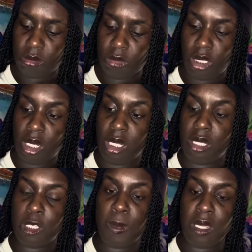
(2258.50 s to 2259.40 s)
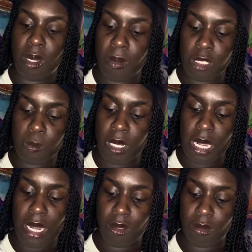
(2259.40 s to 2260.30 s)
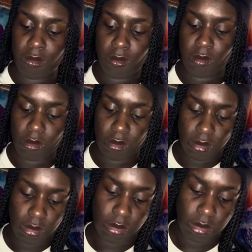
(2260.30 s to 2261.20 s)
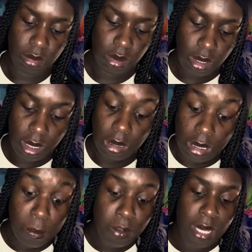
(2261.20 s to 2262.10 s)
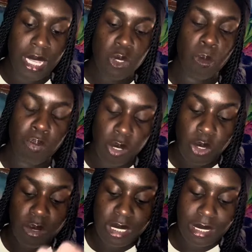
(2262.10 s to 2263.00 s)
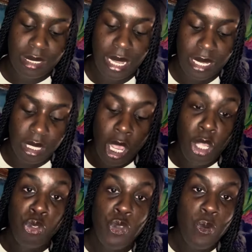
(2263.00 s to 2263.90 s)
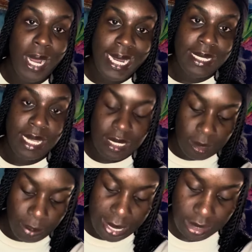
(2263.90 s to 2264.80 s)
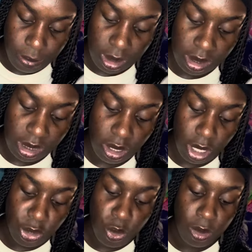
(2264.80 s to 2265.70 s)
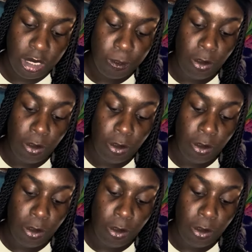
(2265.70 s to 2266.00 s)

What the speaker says: Y'all need to speak up and speak out. Good plans will bring you success. New ideas and possibilities are yours.